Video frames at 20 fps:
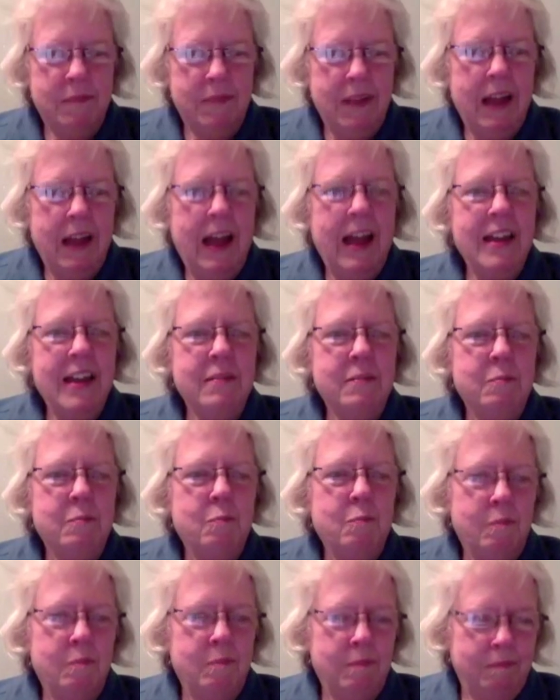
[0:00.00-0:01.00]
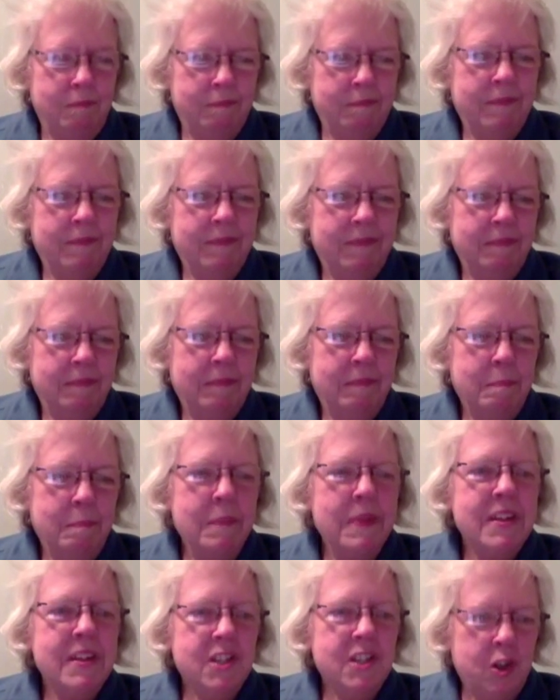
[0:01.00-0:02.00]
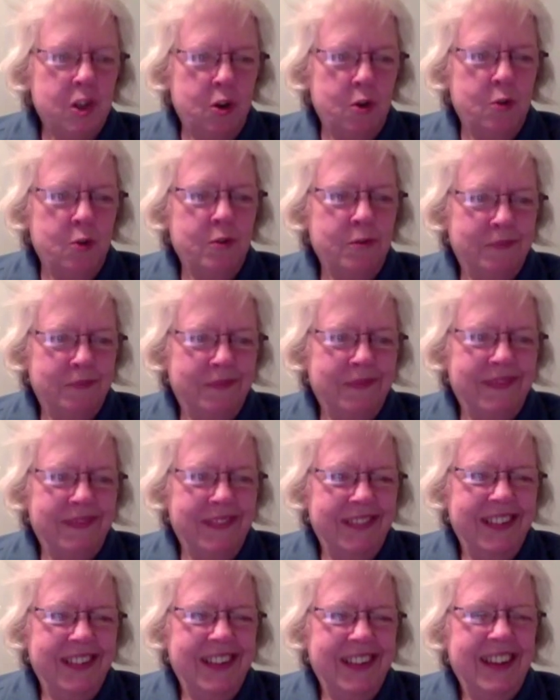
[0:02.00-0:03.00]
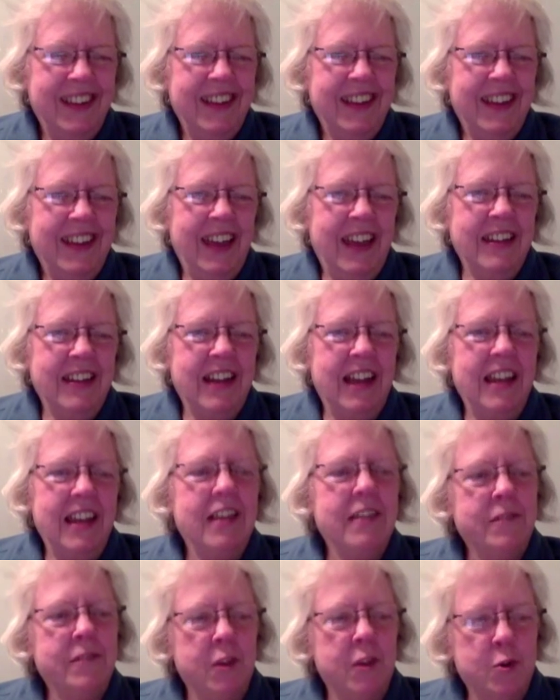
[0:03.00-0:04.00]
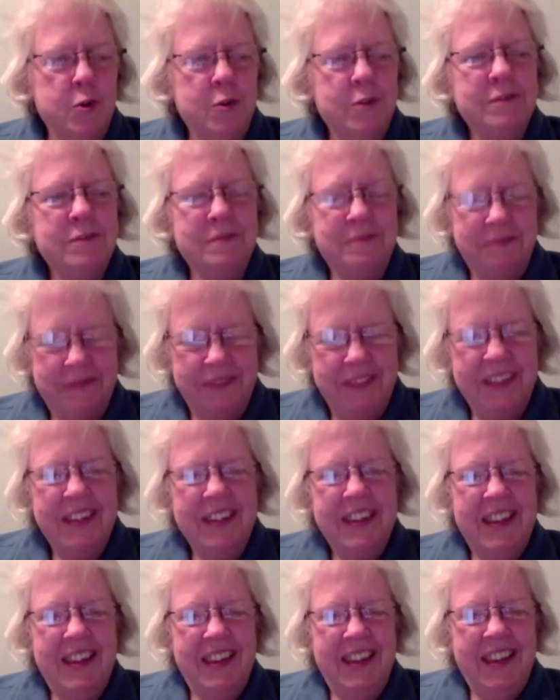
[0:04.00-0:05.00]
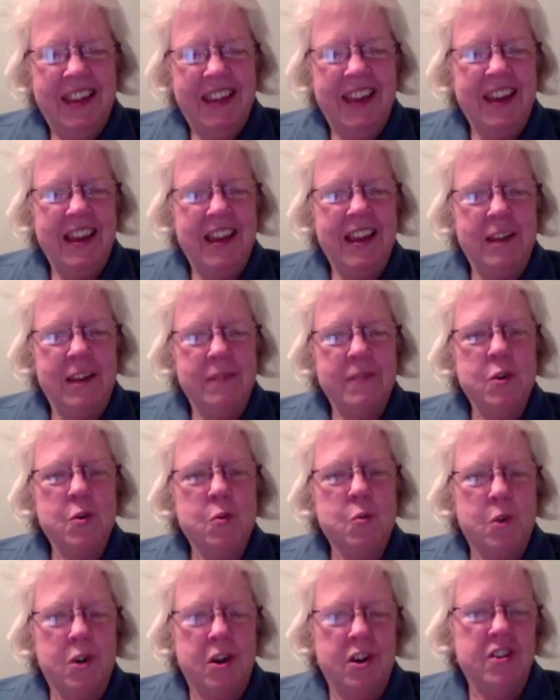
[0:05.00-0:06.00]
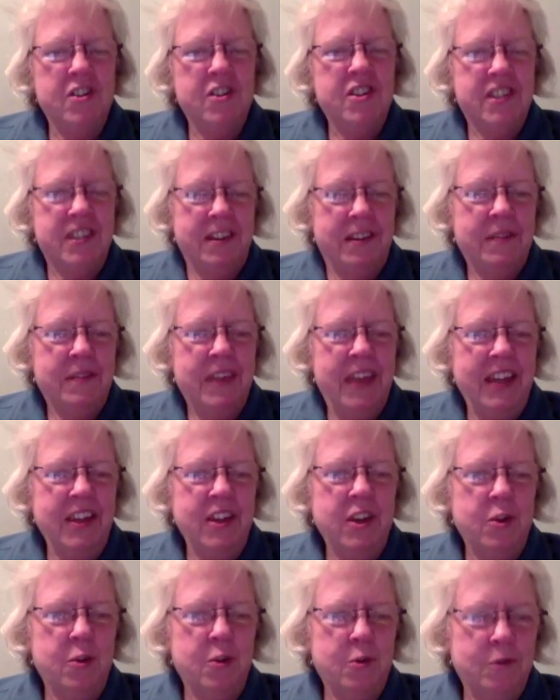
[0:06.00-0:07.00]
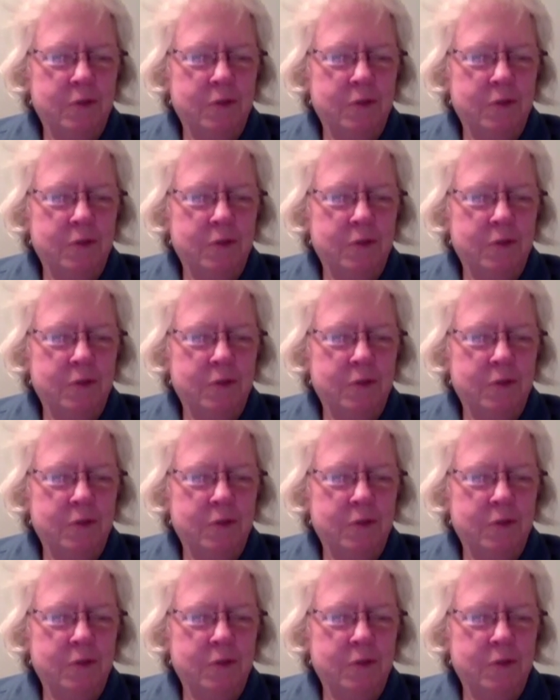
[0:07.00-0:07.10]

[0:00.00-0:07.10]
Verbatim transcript: I miss you, and miss I you love too. you, and I love your words. Thank you.